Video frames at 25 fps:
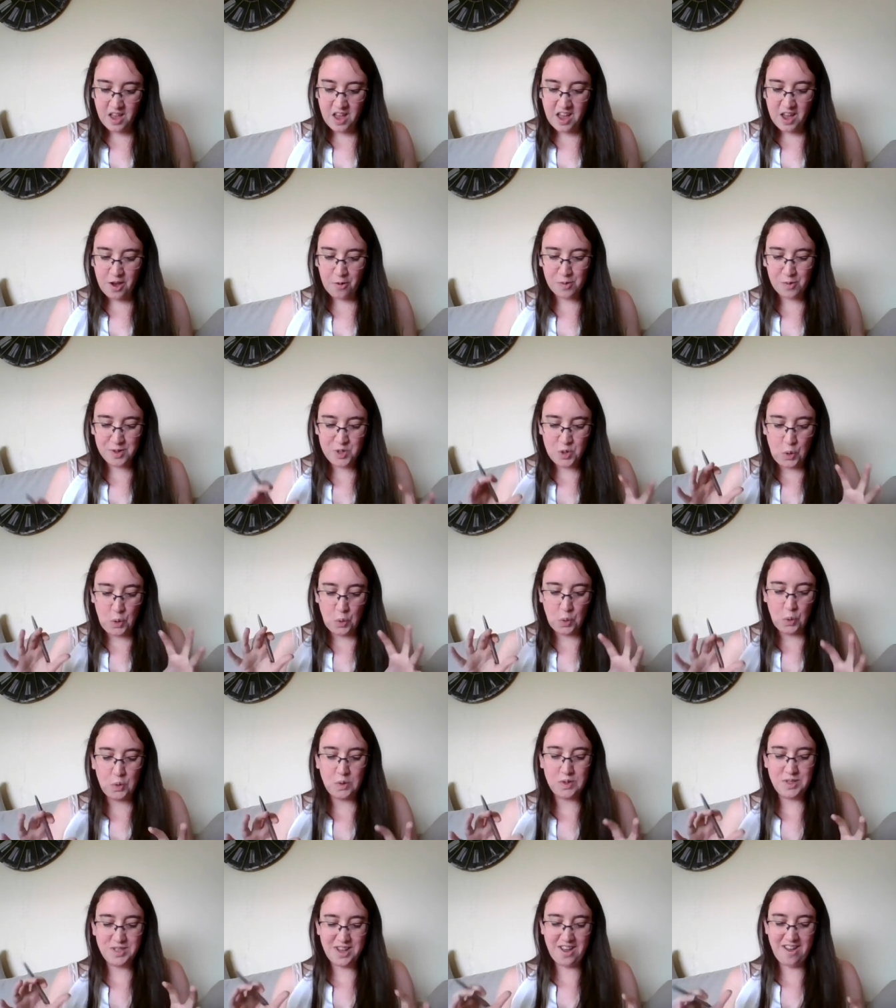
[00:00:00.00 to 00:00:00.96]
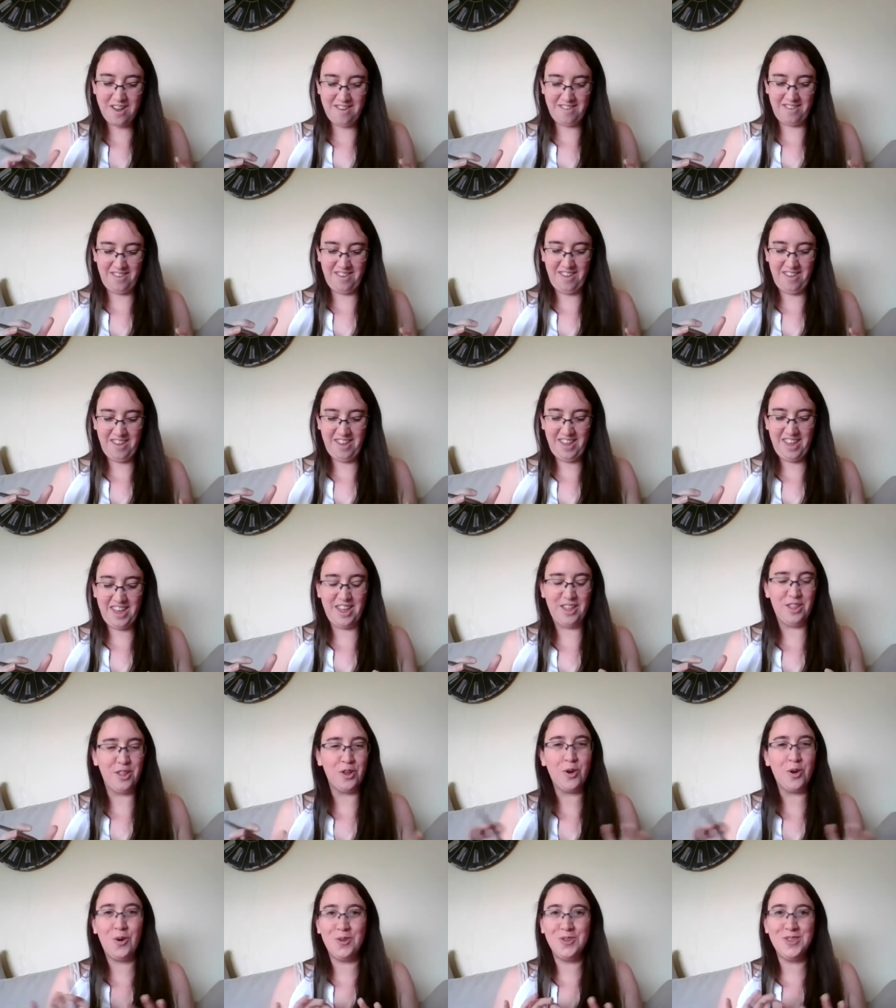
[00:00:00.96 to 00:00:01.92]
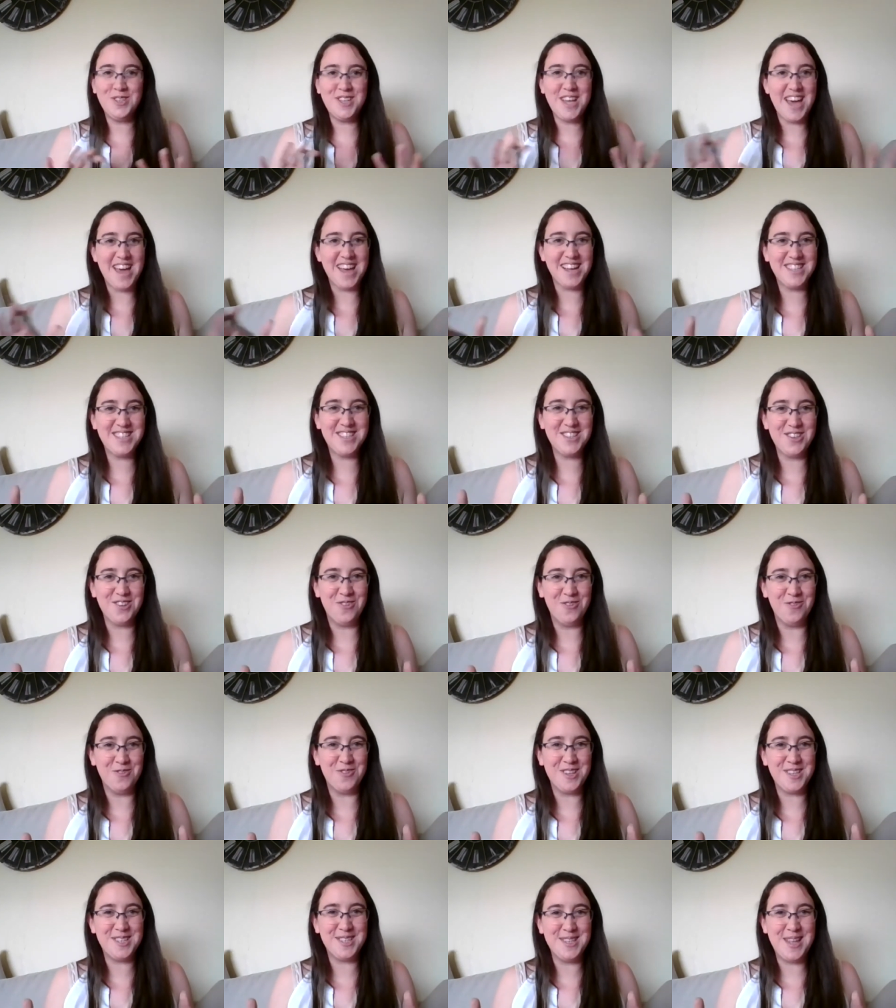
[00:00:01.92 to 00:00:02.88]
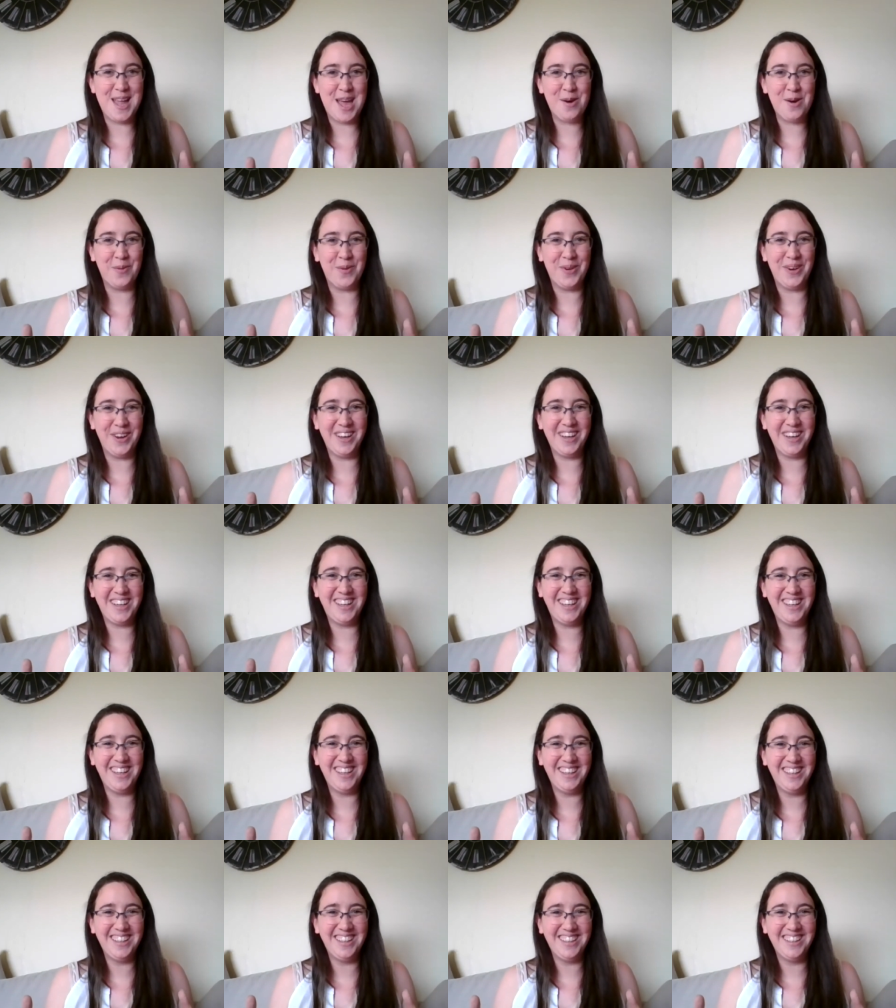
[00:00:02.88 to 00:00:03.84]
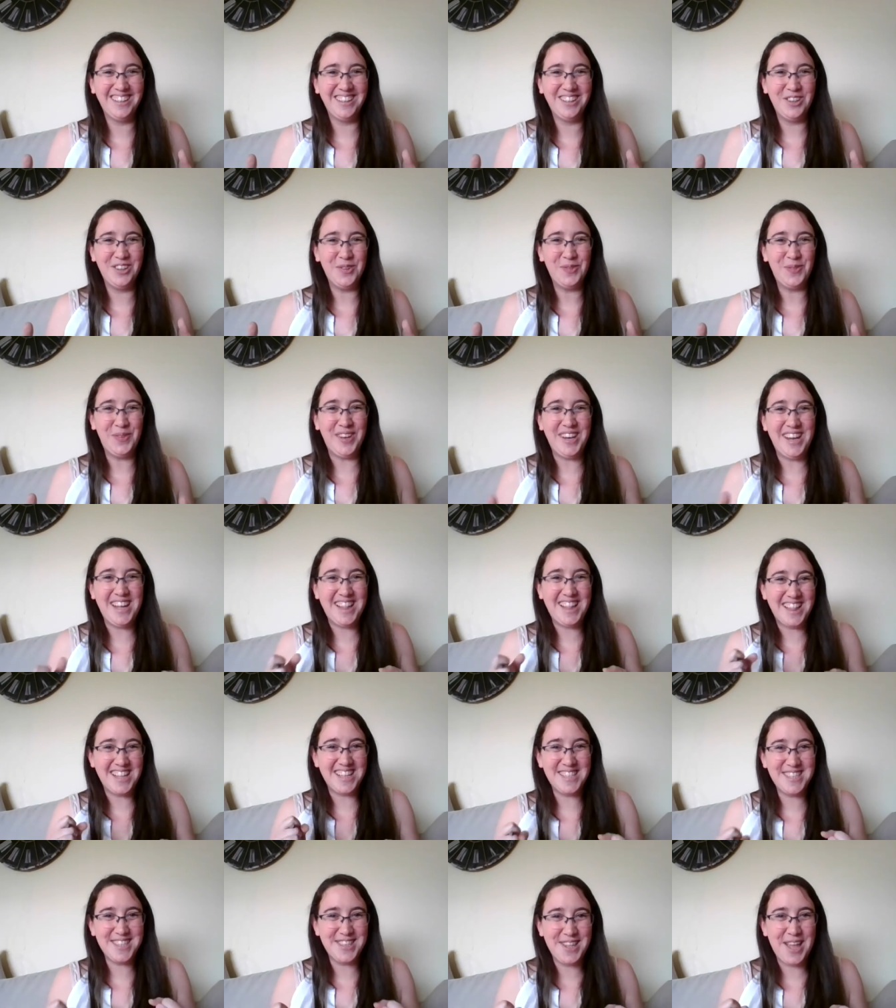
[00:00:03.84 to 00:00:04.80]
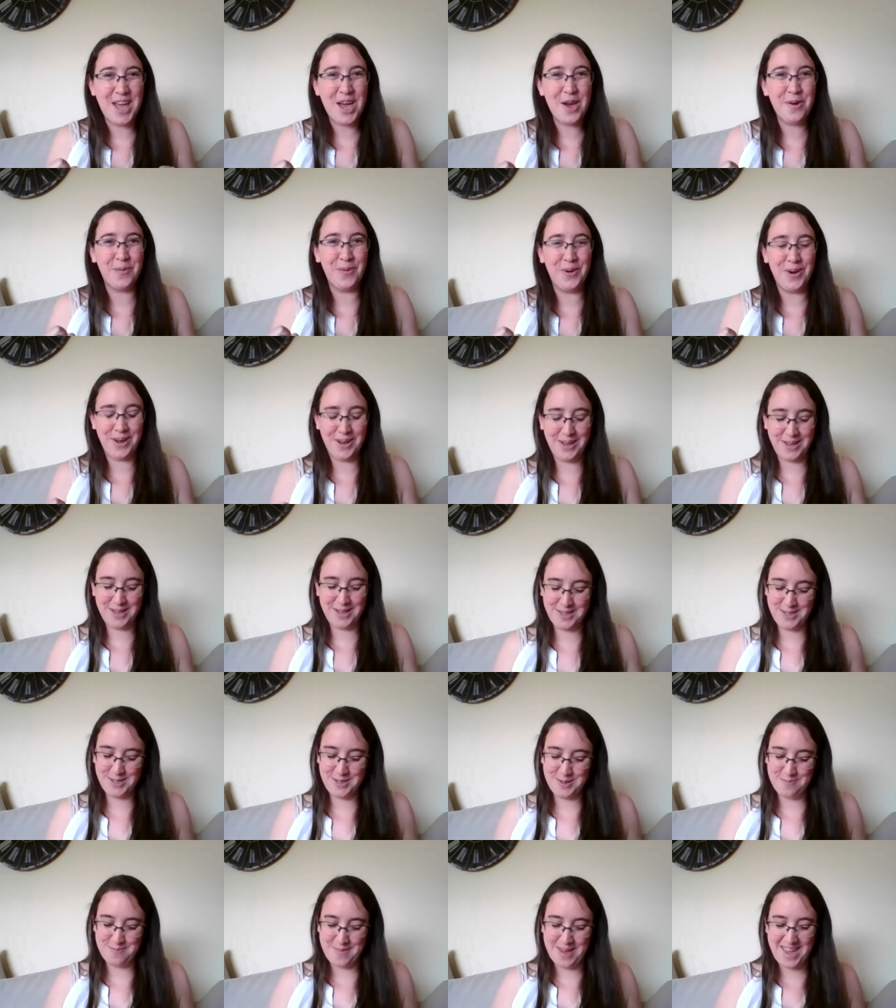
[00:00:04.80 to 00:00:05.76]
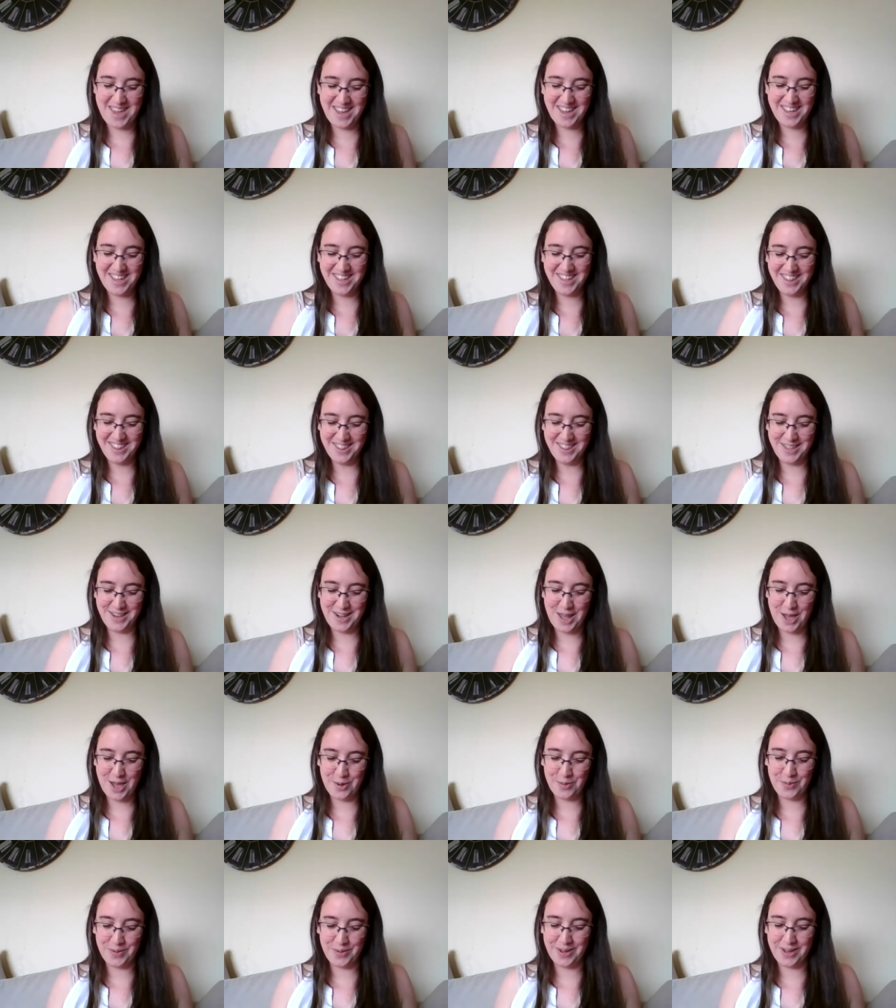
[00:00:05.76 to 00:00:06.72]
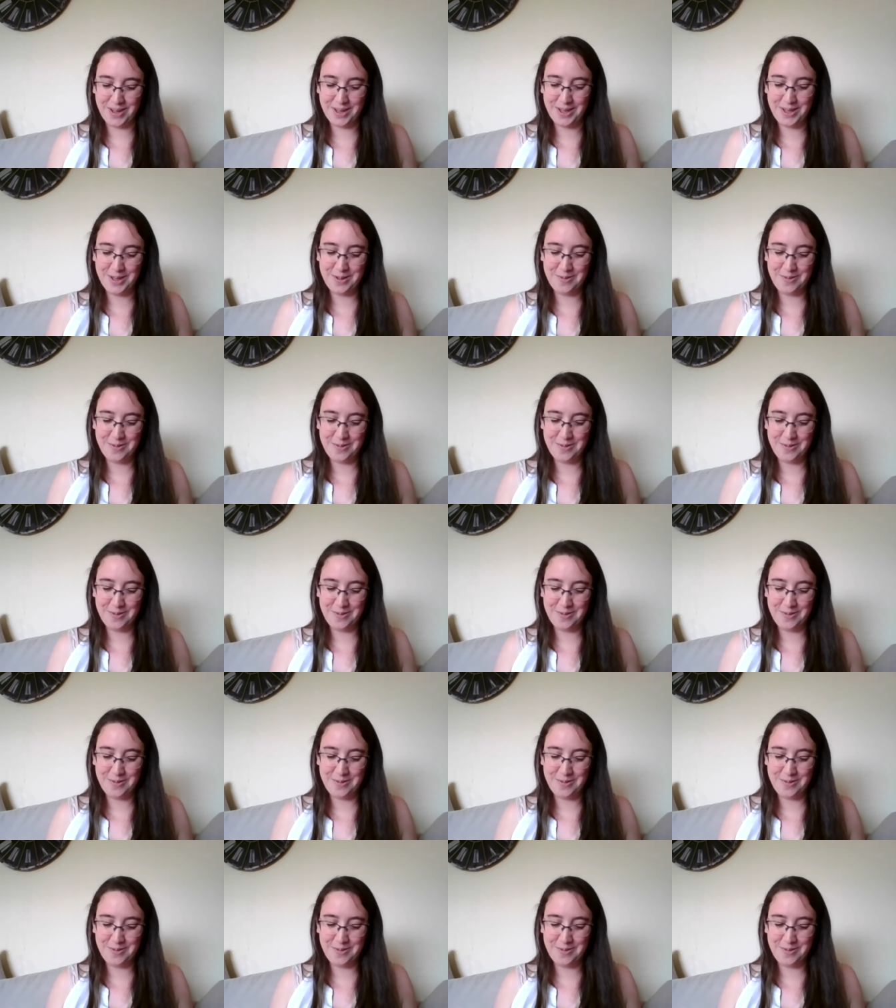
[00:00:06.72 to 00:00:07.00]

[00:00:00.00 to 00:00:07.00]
It was all done in the context of this network. We need this network to make the network.